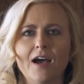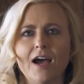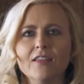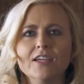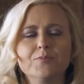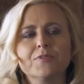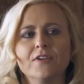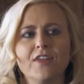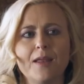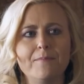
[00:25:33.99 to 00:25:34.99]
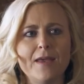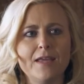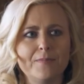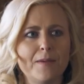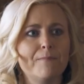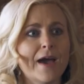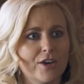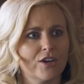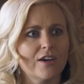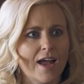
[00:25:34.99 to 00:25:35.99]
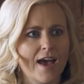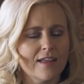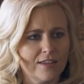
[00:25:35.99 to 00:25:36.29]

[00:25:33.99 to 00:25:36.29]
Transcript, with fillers: i like to believe that it made me better at